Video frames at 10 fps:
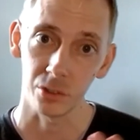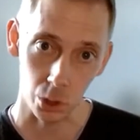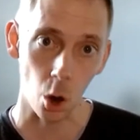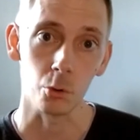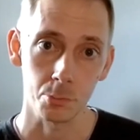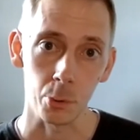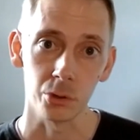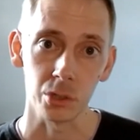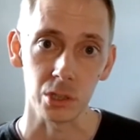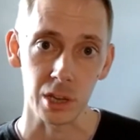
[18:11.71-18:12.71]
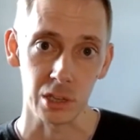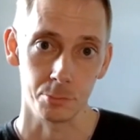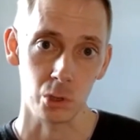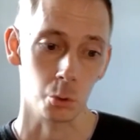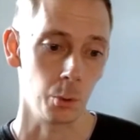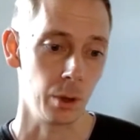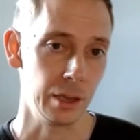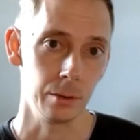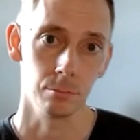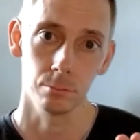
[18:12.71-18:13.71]
correspondences
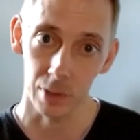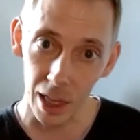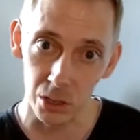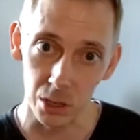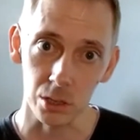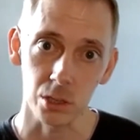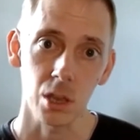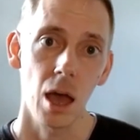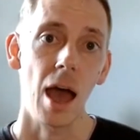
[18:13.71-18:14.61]
between letters